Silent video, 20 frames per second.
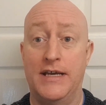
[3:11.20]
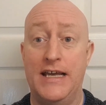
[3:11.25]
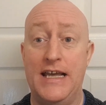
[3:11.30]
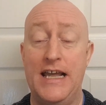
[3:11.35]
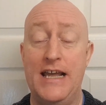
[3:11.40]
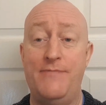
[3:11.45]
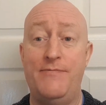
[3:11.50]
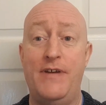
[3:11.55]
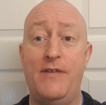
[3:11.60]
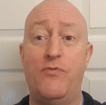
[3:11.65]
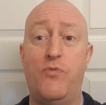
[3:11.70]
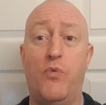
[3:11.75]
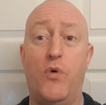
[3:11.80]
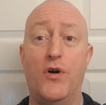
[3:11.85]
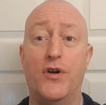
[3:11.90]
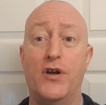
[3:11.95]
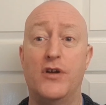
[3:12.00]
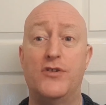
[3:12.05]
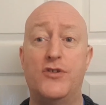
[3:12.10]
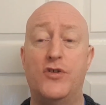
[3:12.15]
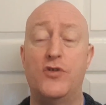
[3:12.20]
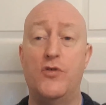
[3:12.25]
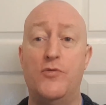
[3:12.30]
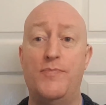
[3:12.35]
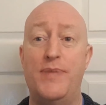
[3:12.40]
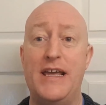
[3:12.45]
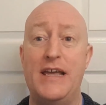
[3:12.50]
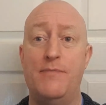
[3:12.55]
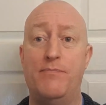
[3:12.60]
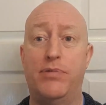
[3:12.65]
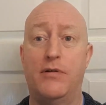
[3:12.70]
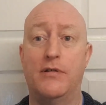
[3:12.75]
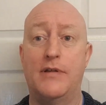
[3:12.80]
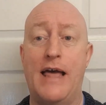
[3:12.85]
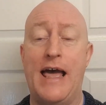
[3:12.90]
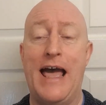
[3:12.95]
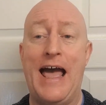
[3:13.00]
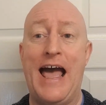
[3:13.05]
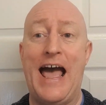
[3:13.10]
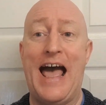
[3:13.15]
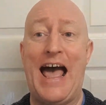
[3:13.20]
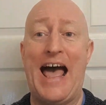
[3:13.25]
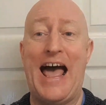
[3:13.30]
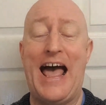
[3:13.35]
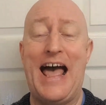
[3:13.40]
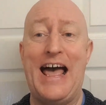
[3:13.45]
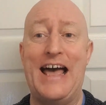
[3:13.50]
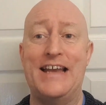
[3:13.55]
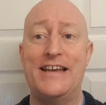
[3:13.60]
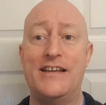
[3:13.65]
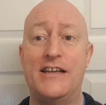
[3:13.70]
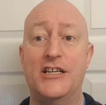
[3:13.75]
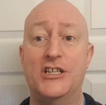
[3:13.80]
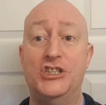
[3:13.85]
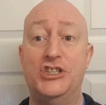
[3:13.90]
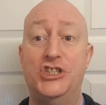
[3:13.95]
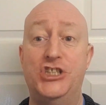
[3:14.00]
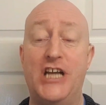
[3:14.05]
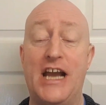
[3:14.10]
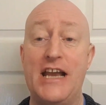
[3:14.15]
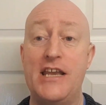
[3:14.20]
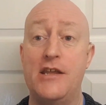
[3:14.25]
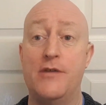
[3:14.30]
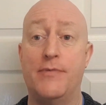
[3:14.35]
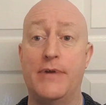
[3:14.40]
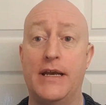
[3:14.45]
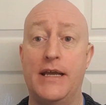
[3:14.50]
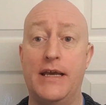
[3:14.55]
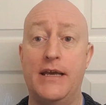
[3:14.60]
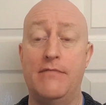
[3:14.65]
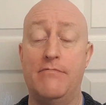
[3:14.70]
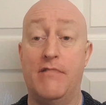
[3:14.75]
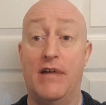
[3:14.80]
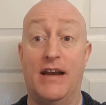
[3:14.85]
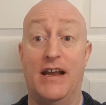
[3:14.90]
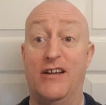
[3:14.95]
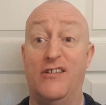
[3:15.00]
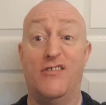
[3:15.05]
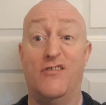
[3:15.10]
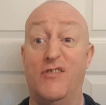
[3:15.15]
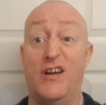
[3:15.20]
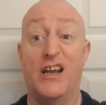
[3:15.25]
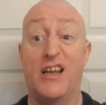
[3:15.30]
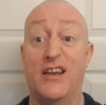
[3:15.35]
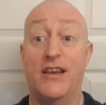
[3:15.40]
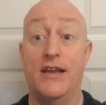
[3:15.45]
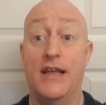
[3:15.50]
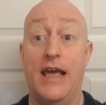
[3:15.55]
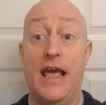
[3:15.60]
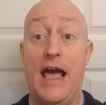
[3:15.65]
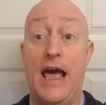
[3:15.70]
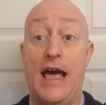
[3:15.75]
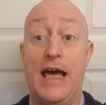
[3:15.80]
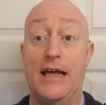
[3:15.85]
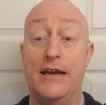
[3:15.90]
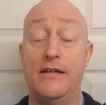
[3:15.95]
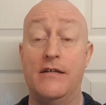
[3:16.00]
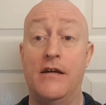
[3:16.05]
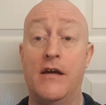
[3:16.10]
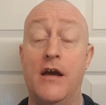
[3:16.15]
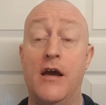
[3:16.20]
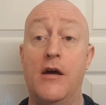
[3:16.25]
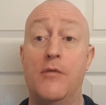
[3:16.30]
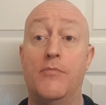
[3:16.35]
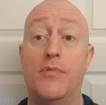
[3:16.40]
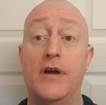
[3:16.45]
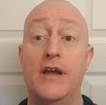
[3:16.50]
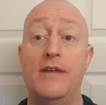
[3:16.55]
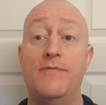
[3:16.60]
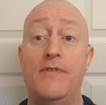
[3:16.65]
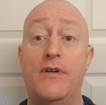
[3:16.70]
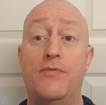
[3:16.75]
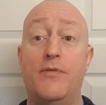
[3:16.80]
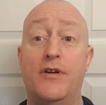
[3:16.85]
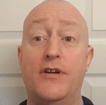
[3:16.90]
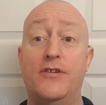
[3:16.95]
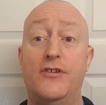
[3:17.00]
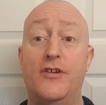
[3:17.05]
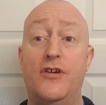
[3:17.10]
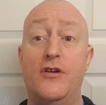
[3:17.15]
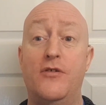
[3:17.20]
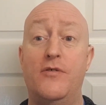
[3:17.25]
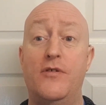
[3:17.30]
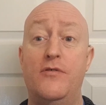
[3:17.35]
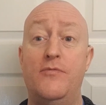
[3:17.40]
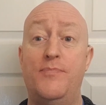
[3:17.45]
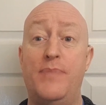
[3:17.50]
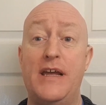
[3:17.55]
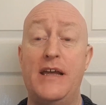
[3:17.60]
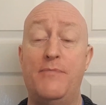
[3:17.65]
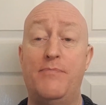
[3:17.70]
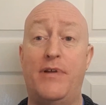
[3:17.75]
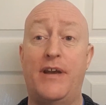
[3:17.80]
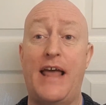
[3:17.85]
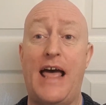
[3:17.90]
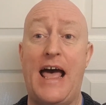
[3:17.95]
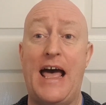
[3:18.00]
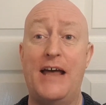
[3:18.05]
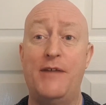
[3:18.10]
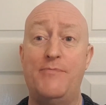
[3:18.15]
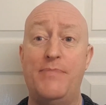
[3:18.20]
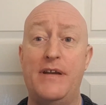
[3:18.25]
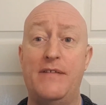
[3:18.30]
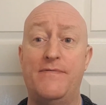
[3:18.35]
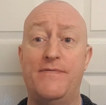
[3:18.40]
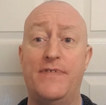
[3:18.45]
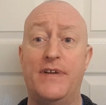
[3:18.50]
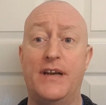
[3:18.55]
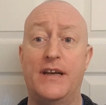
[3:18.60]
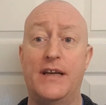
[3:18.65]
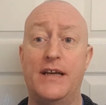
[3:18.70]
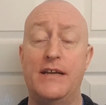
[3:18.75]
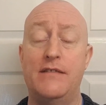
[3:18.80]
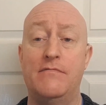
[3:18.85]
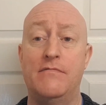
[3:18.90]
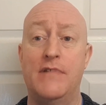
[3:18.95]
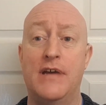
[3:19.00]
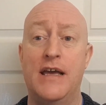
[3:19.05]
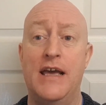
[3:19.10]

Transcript: Even if one or two people had genuinely, and I don't reckon they had, but even if one or two people had been fiddling,